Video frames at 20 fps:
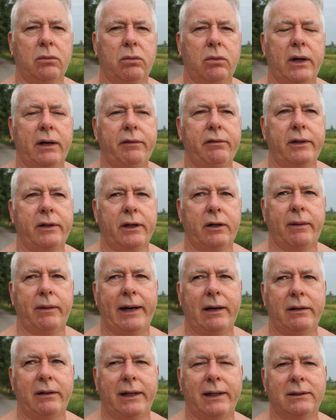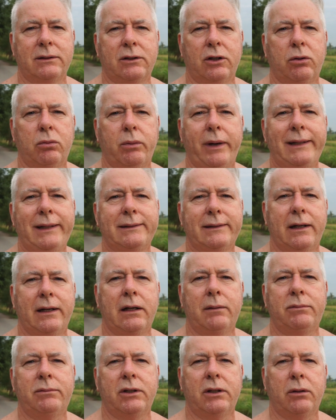wherever the ground is, they'll raise it
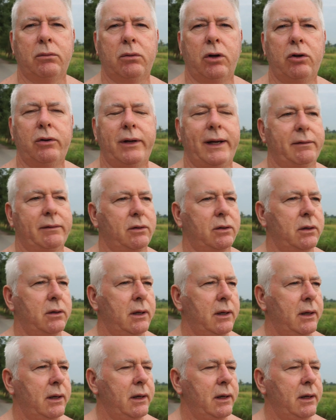up to the road level.